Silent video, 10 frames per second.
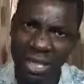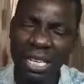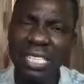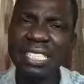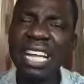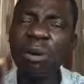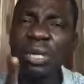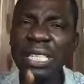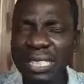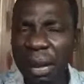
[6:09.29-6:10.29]
is now
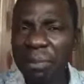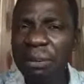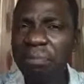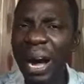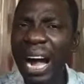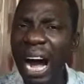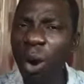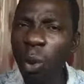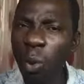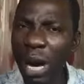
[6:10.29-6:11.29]
determined by
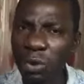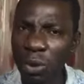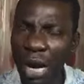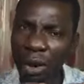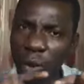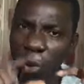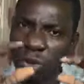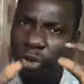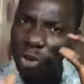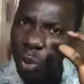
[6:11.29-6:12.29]
how well you can
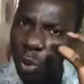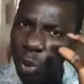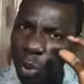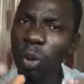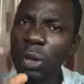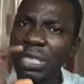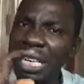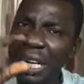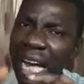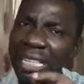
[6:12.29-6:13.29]
control the
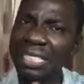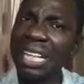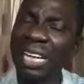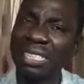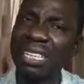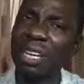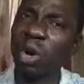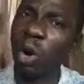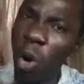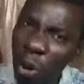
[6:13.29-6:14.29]
light that
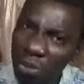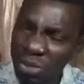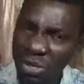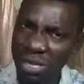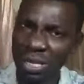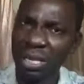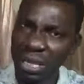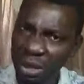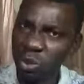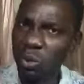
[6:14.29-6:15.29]
comes
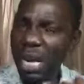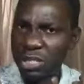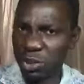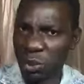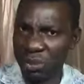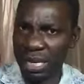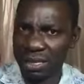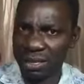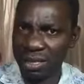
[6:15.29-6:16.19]
into that subject.